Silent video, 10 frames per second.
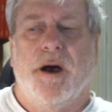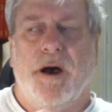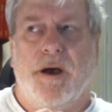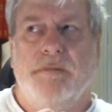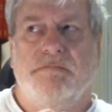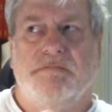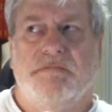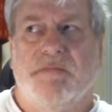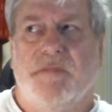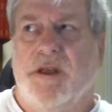Um,
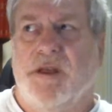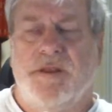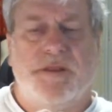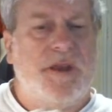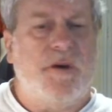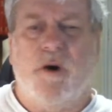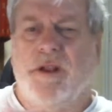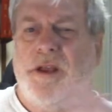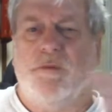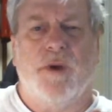they
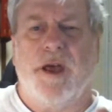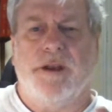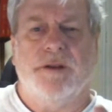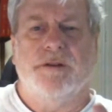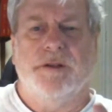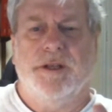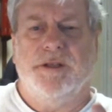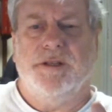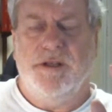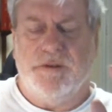all had
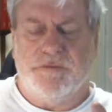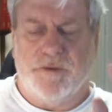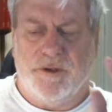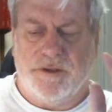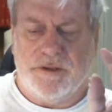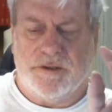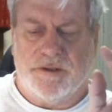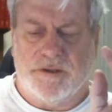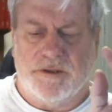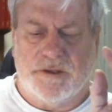radically different
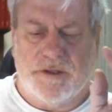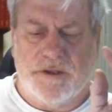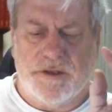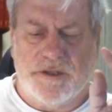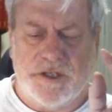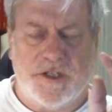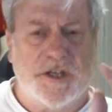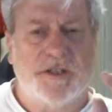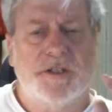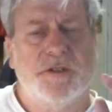
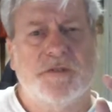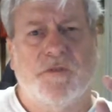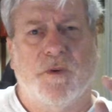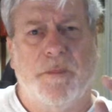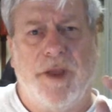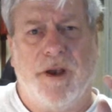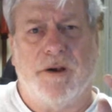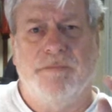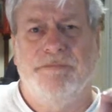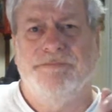suggestions for
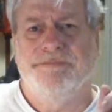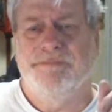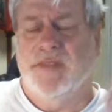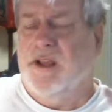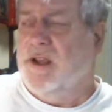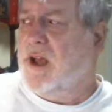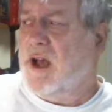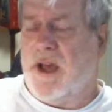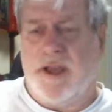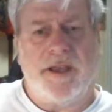repair.
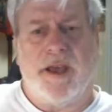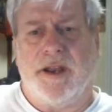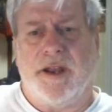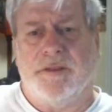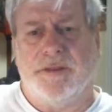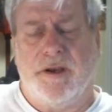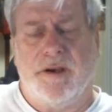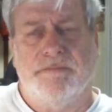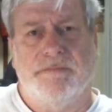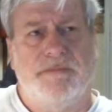I got out
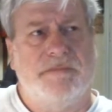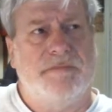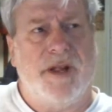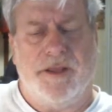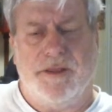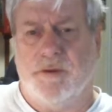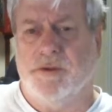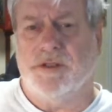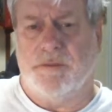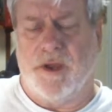there and there
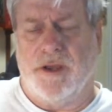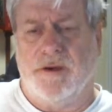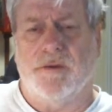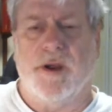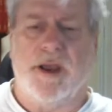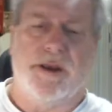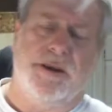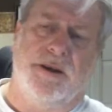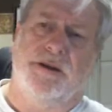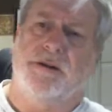was some minor
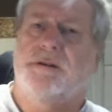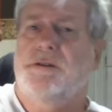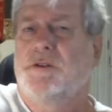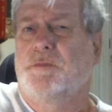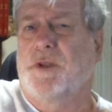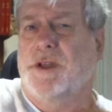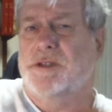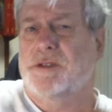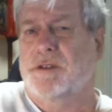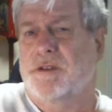cracking in two
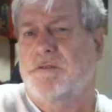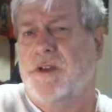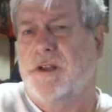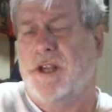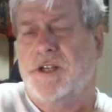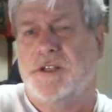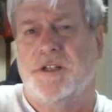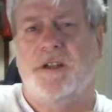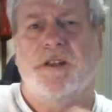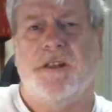places on the
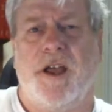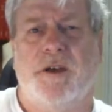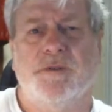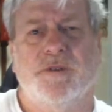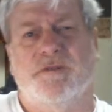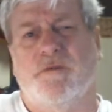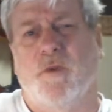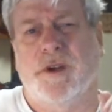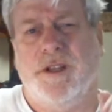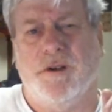foundation. The house is
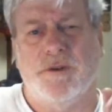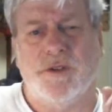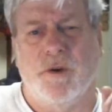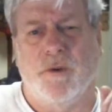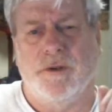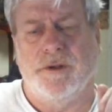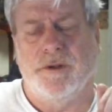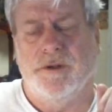40 years old.